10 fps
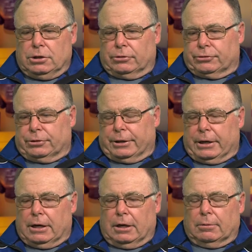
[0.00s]
Notre
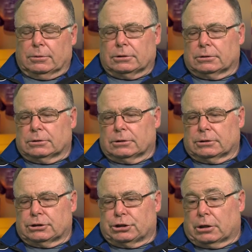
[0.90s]
Dame and
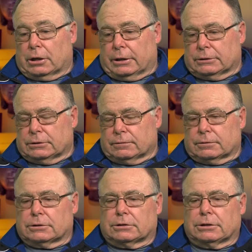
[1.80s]
Chartres,
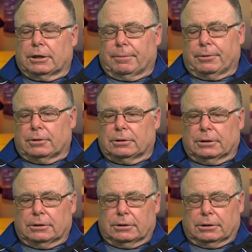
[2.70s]
for example,
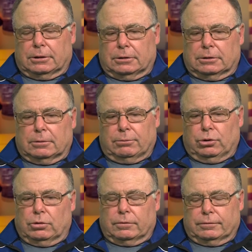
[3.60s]
and they're
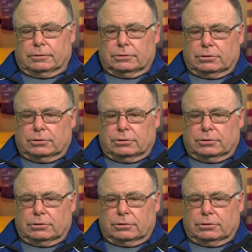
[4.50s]
beautiful